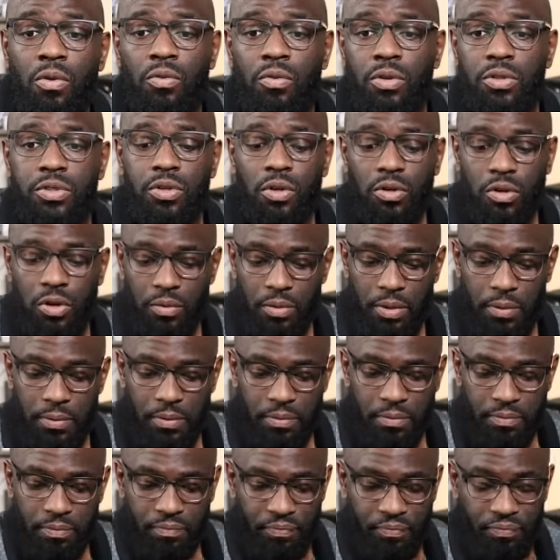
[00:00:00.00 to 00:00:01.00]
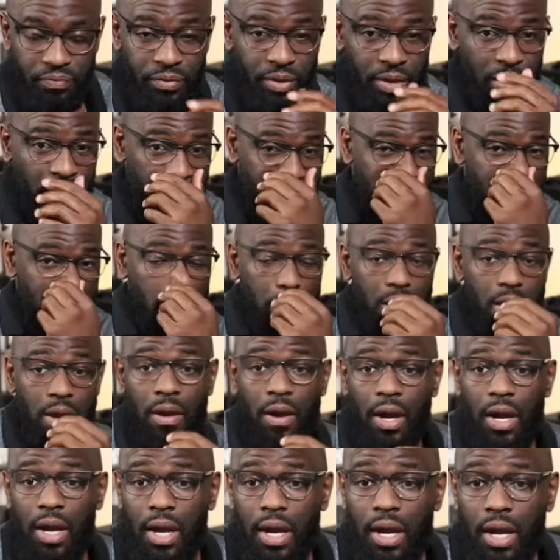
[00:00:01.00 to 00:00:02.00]
What's going on, people?
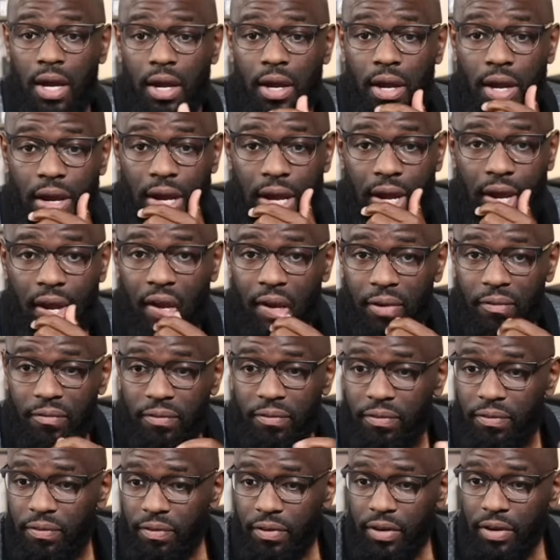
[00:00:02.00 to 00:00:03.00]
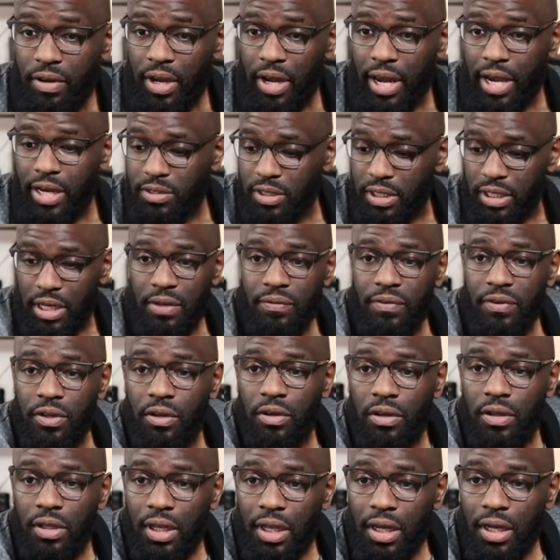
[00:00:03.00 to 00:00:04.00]
I have actually never
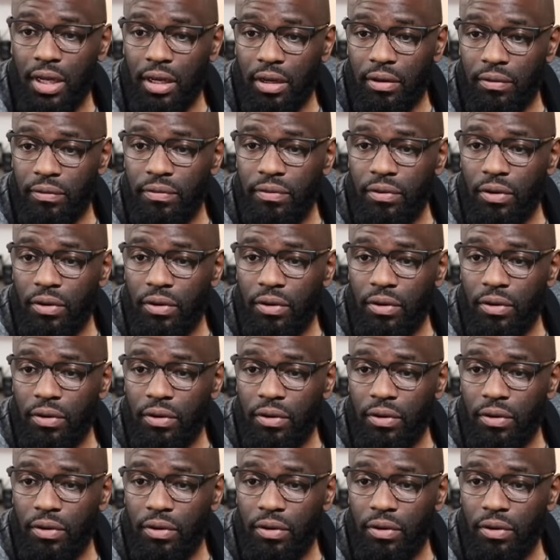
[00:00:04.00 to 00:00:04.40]
gone live